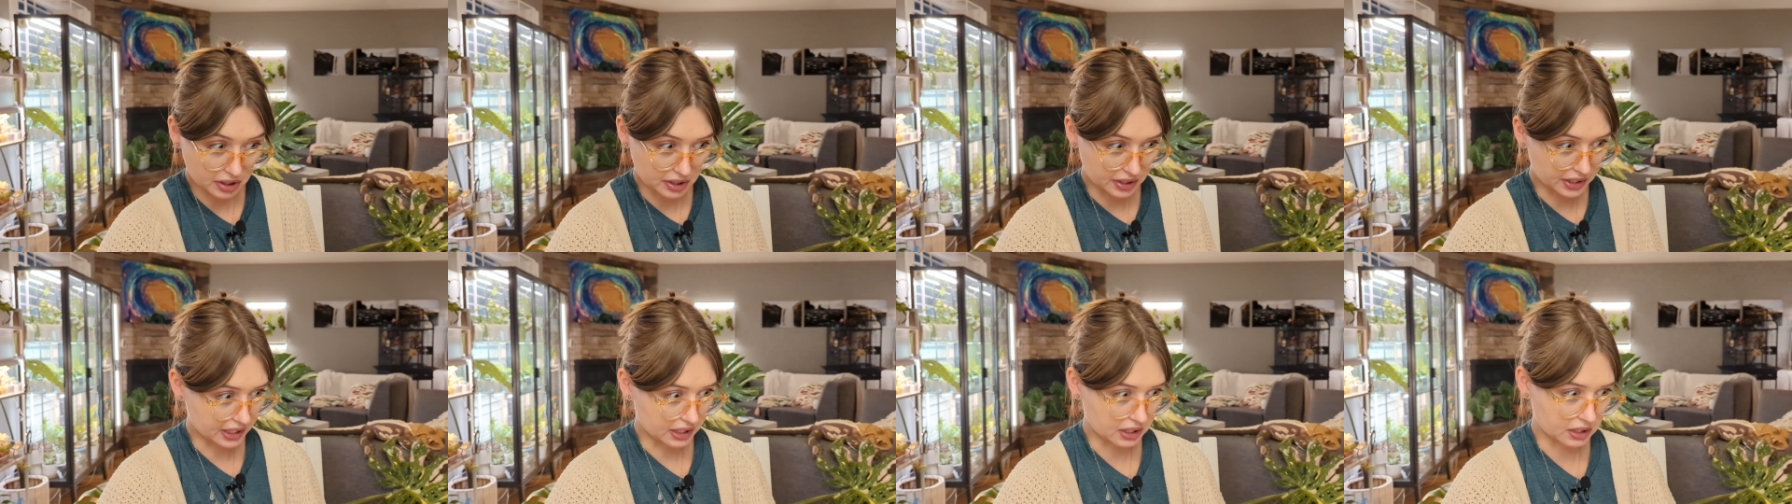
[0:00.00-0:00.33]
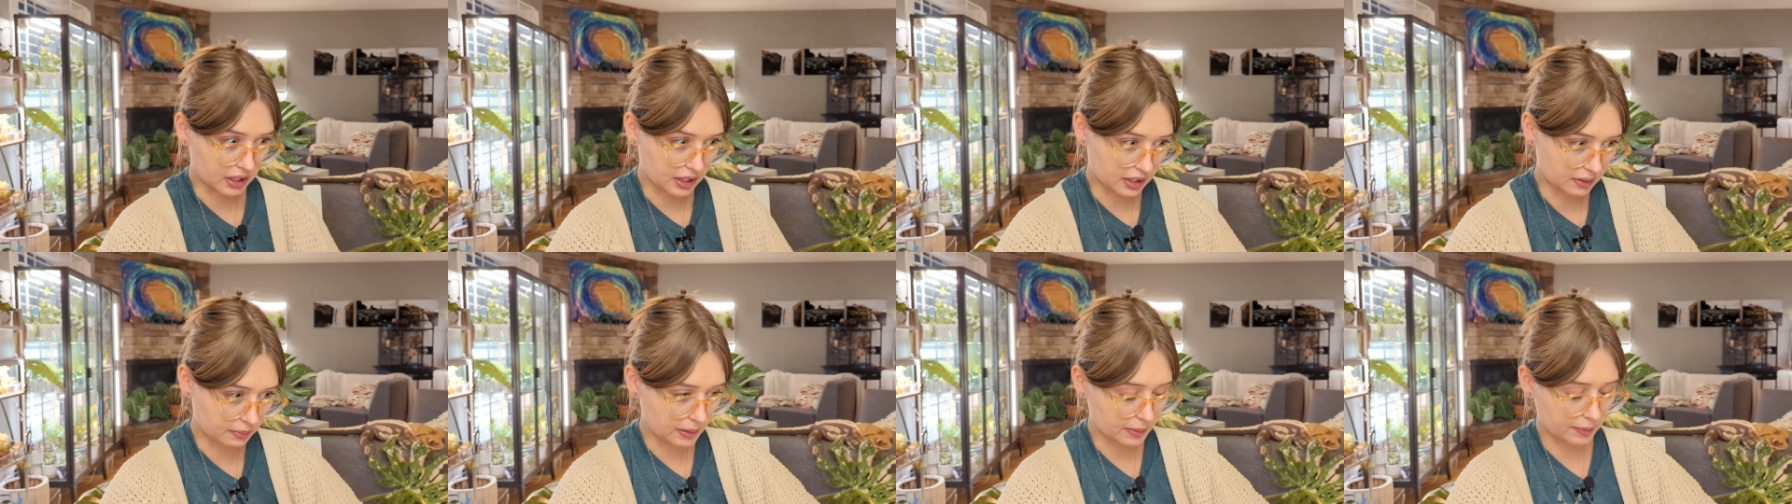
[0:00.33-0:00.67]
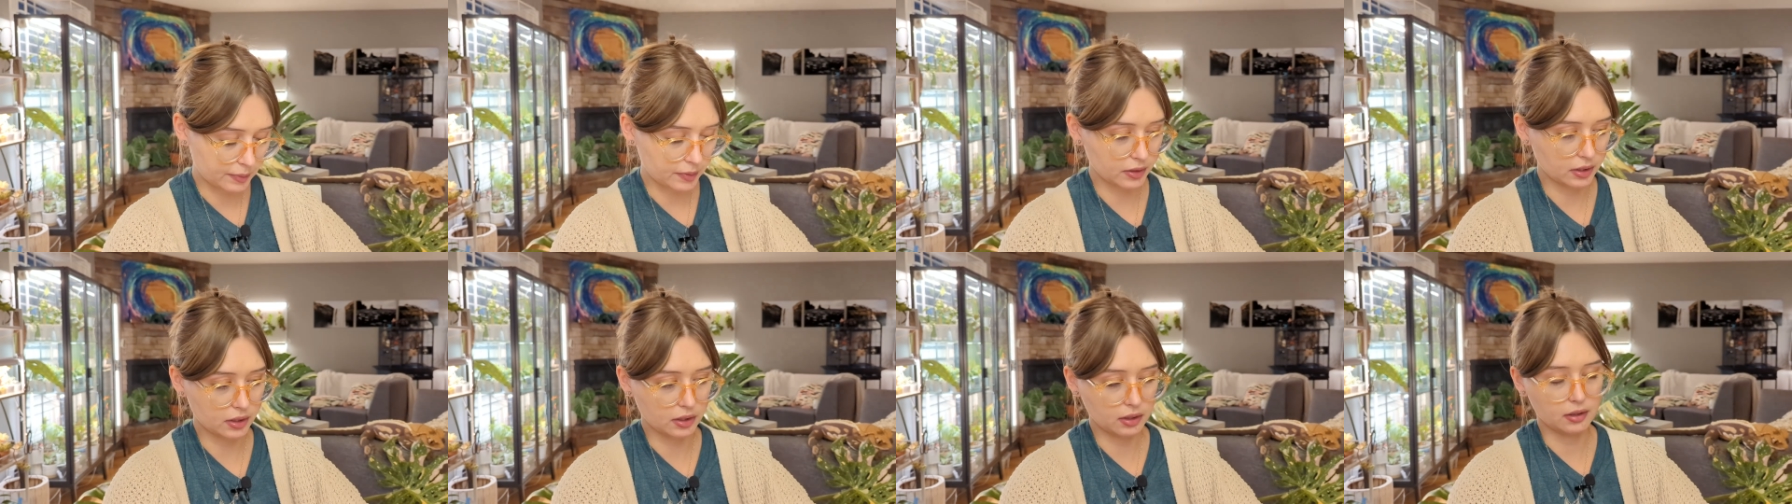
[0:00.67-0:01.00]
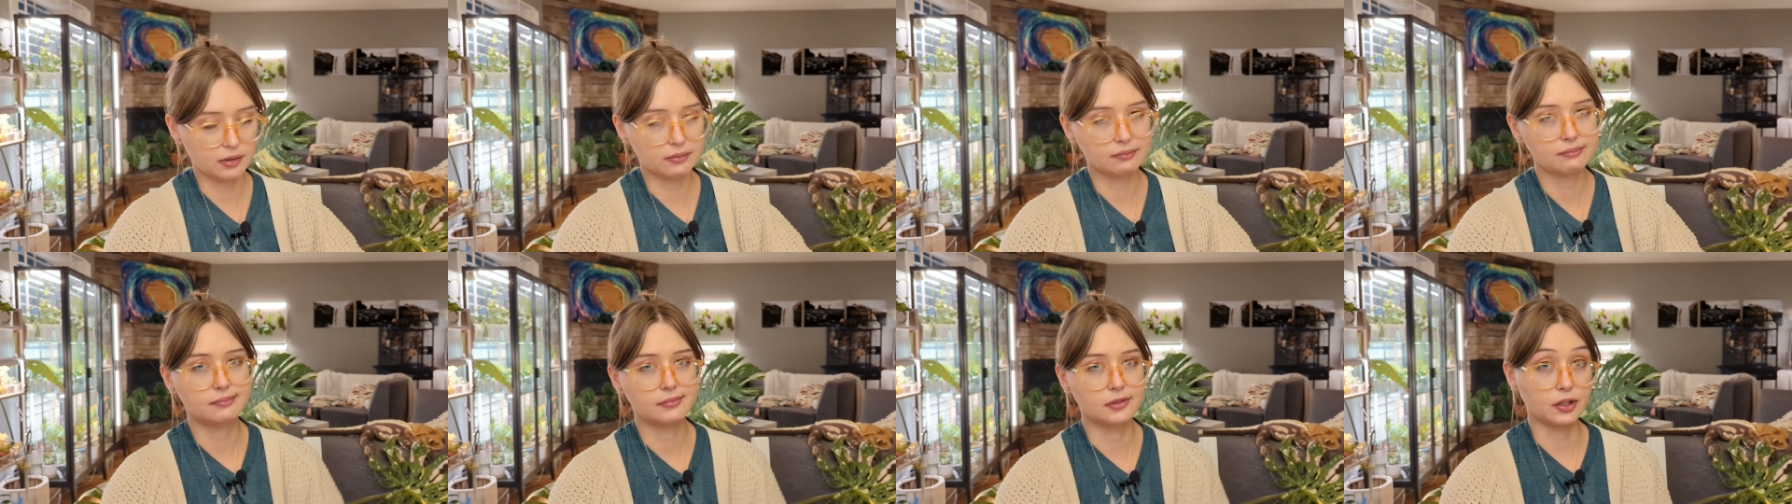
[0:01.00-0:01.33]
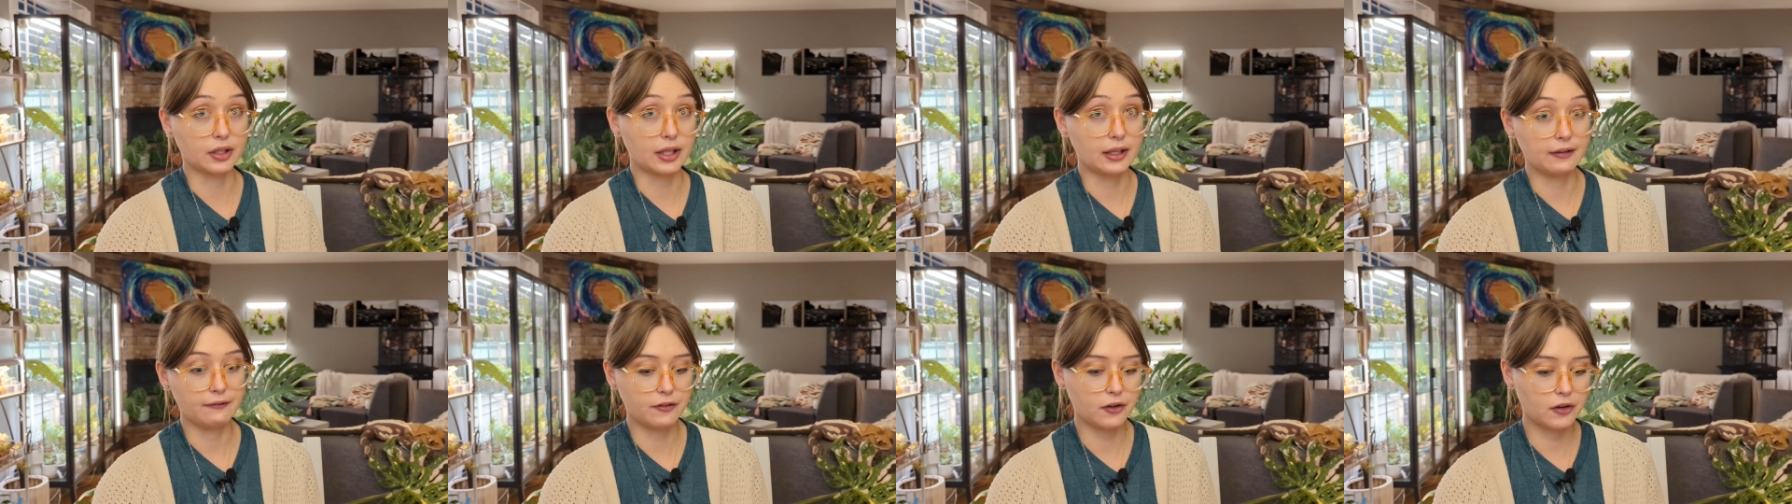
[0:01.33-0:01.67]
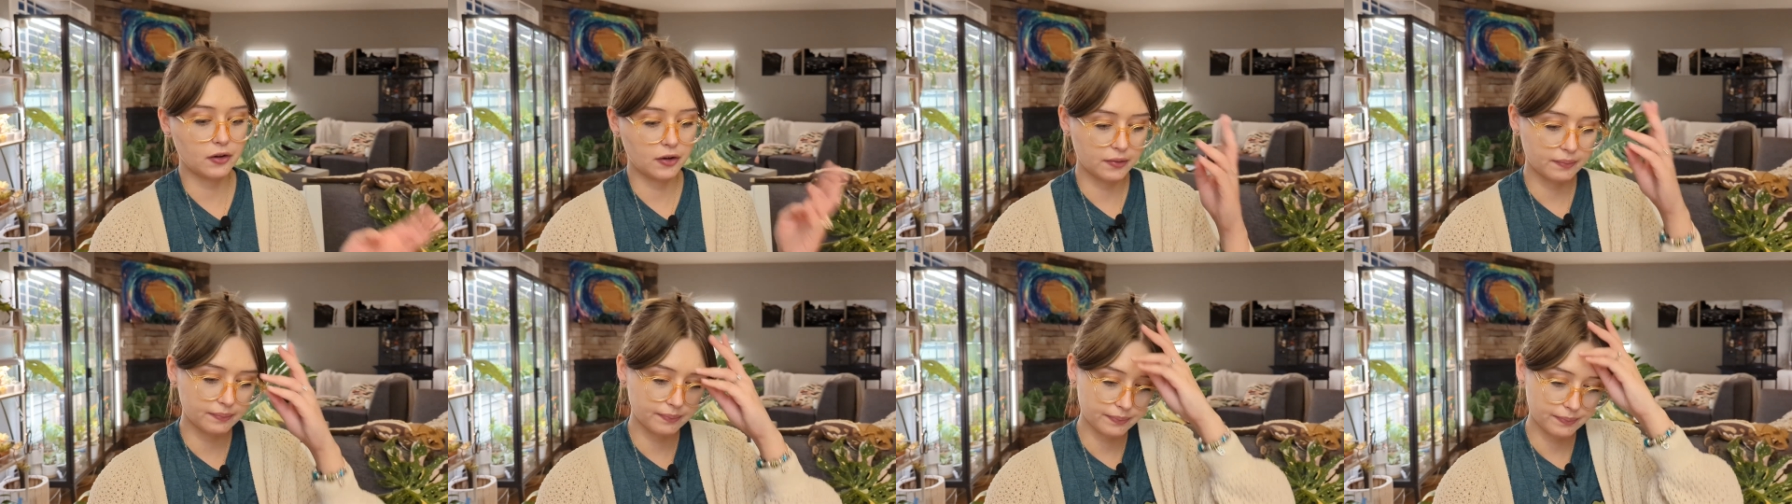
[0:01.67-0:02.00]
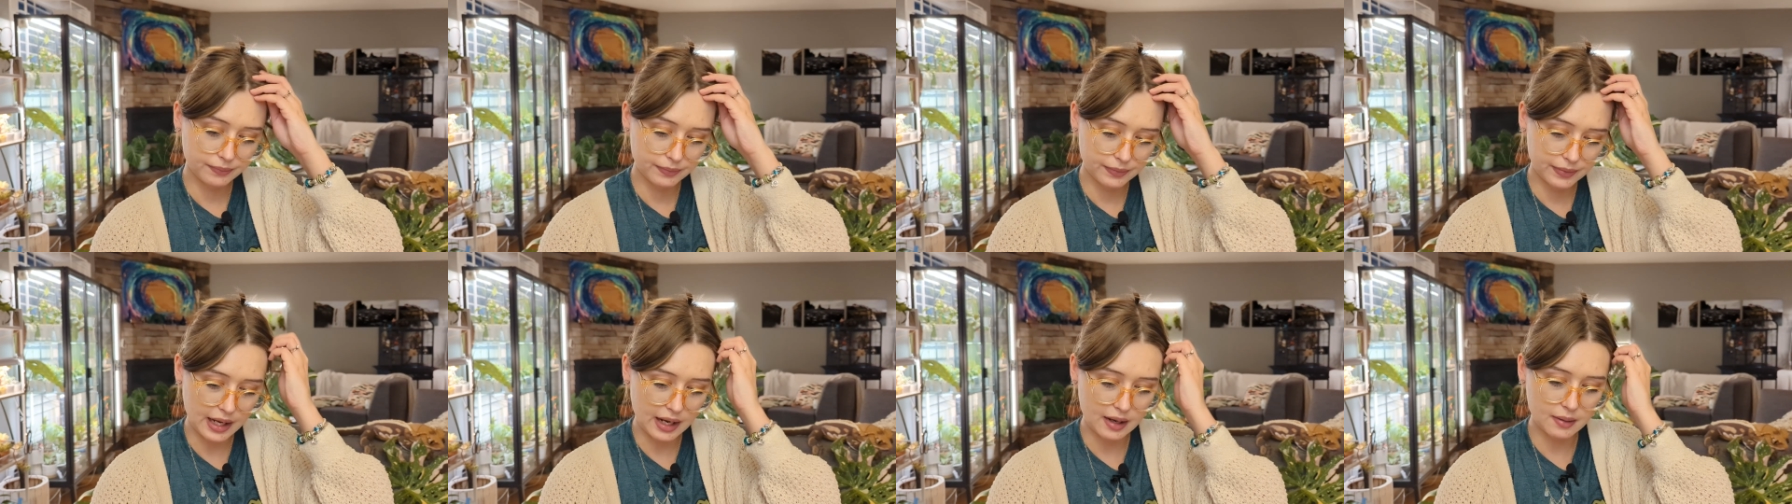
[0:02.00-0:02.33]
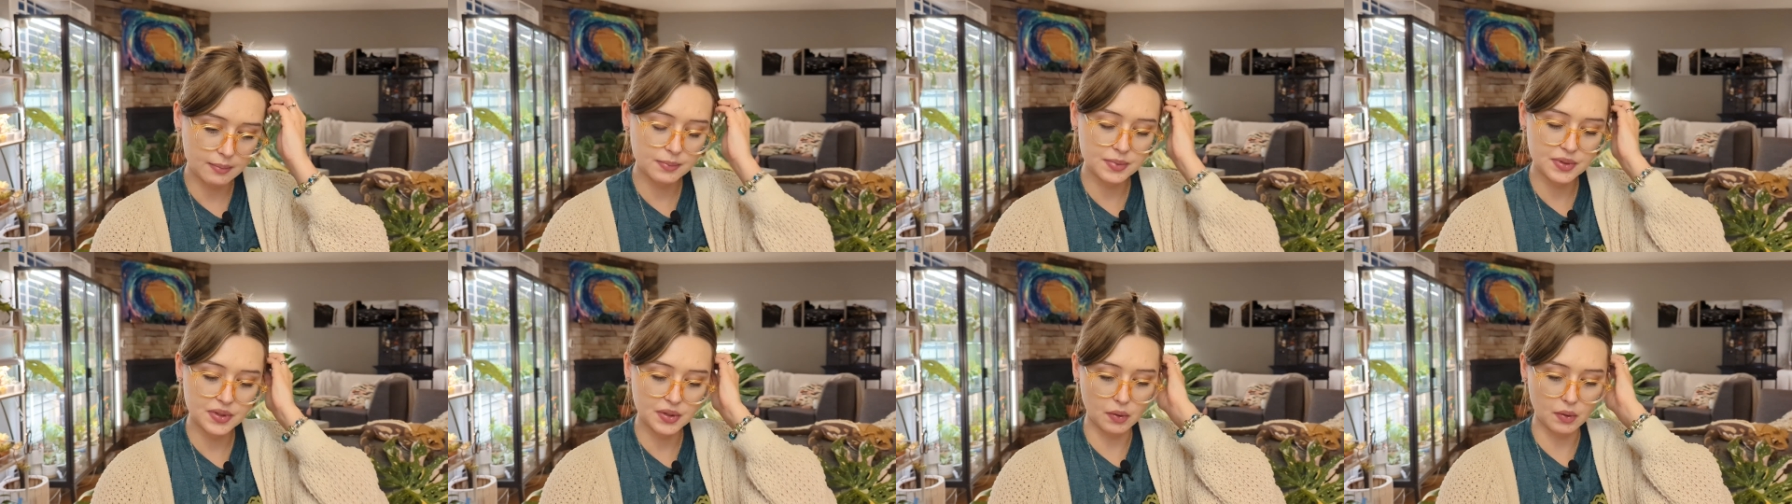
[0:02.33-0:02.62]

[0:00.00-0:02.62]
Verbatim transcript: I think a lot of people are looking for them.